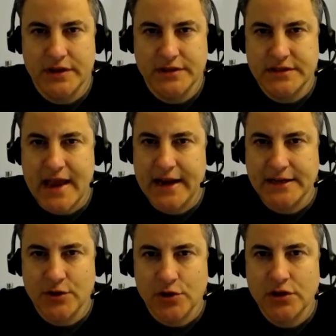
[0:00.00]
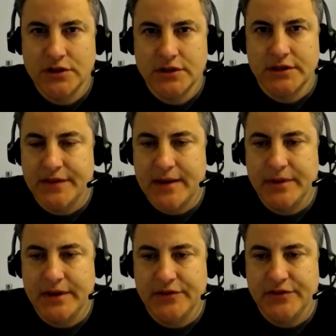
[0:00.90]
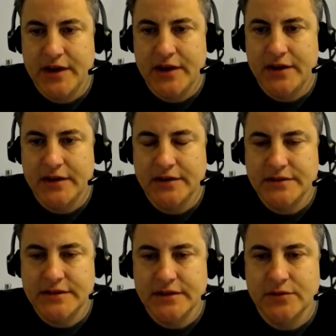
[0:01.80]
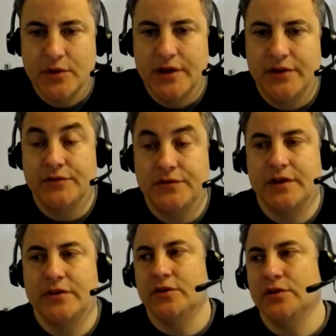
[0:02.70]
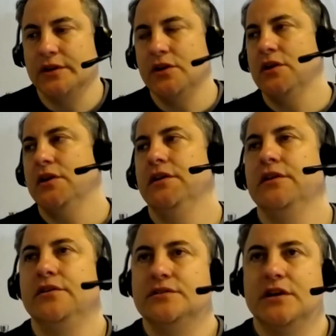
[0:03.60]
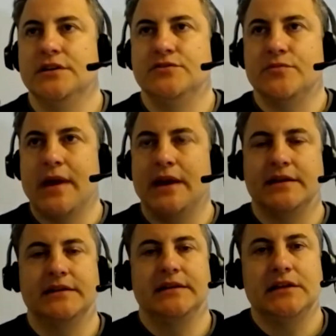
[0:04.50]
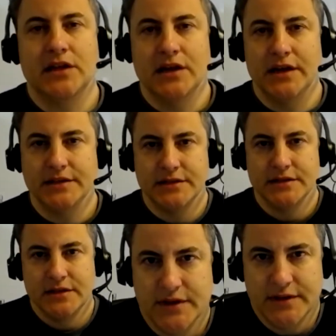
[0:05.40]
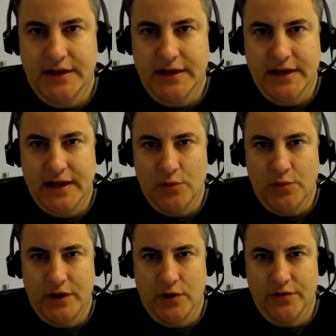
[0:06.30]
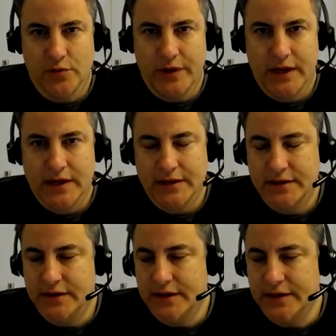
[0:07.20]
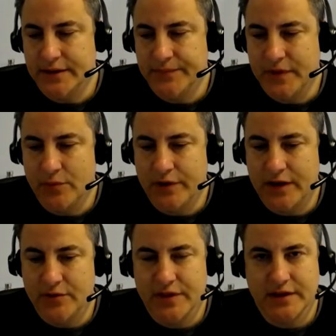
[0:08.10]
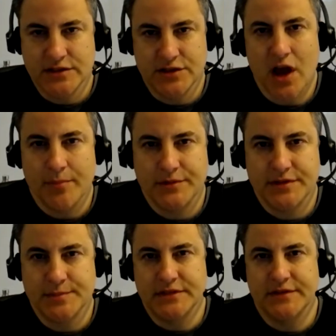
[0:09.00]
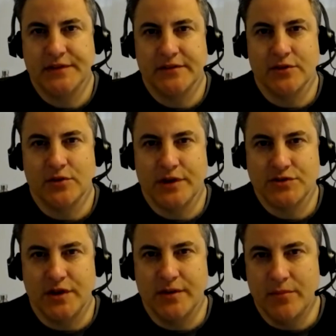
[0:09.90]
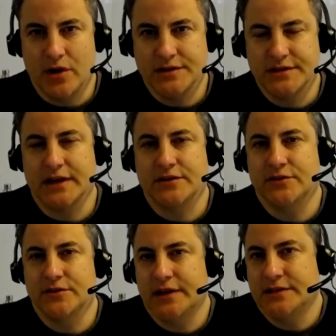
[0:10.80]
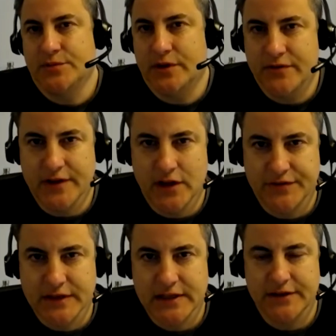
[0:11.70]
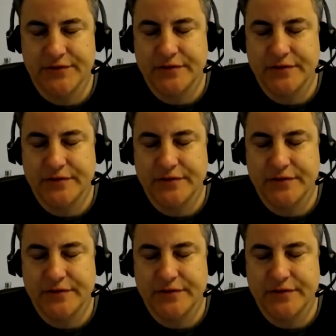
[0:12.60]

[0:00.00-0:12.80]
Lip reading: It's anecdotal. That being said, it still was very early on. You saw dramatic declines day to day, week over week. And when everything stopped, specifically for the restaurant and bar sector, that's where it fell off the cliff.